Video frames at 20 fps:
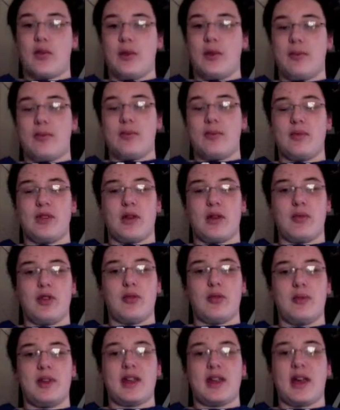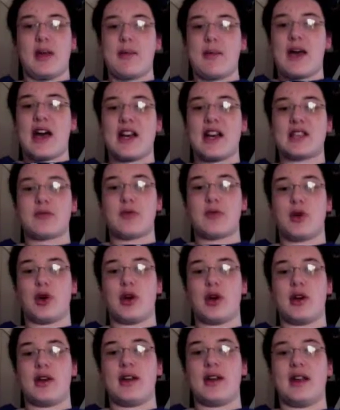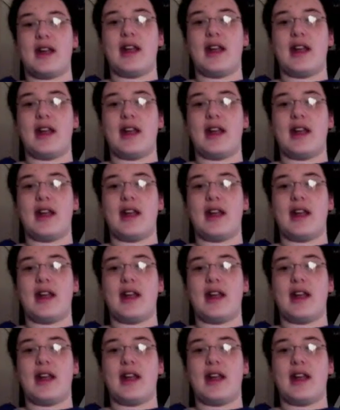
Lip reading: We WPA password,